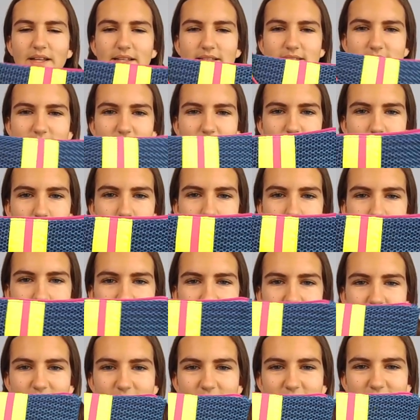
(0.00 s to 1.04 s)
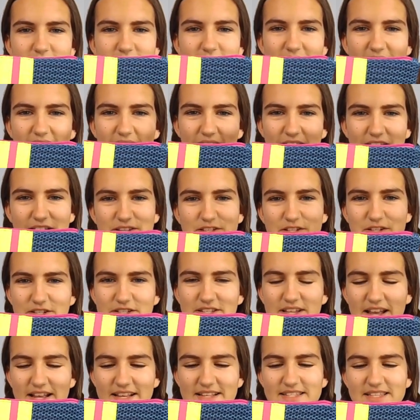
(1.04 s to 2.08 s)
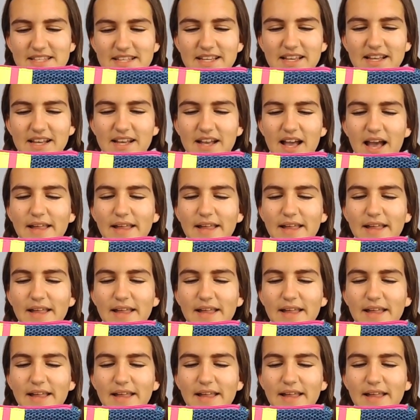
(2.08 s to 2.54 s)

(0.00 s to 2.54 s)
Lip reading: It's like this like exercise thing.